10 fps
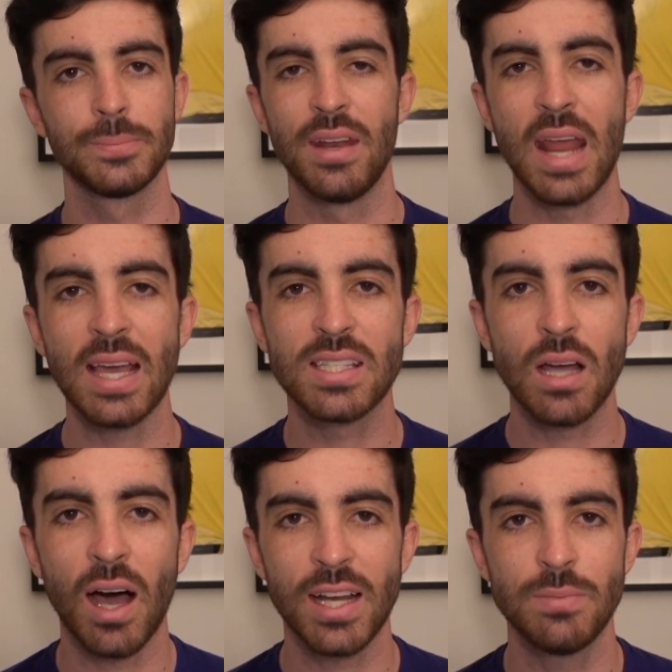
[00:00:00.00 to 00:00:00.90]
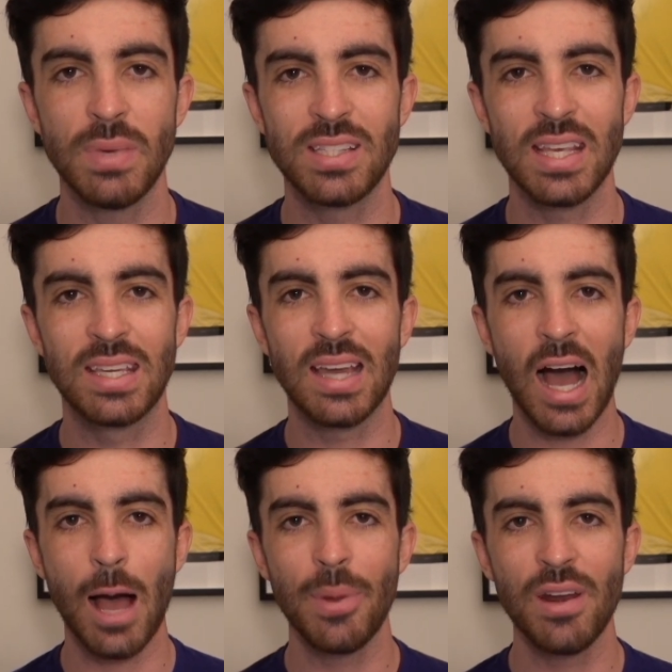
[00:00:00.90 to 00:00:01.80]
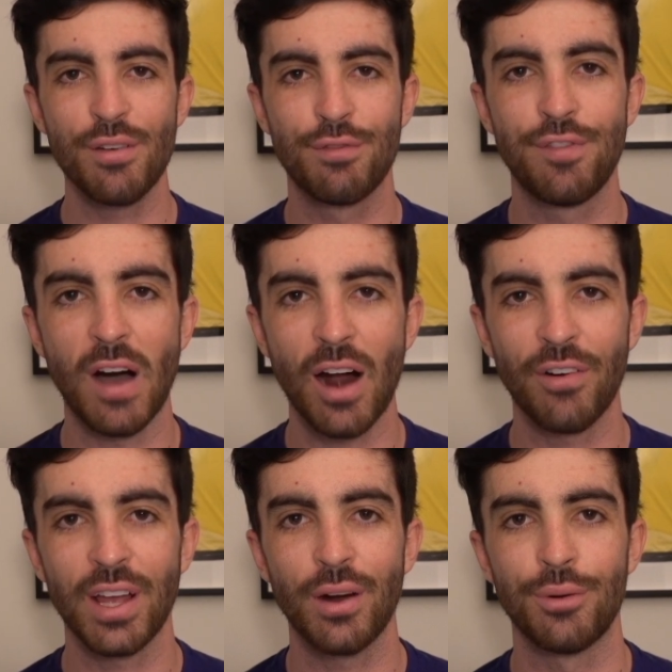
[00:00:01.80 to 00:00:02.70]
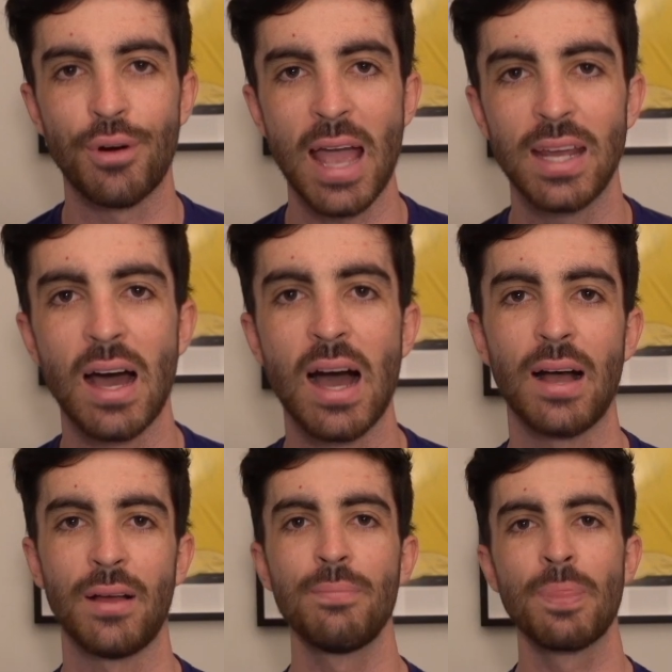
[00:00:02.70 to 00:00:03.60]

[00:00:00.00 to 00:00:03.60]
Next item is the Garmin Varia radar.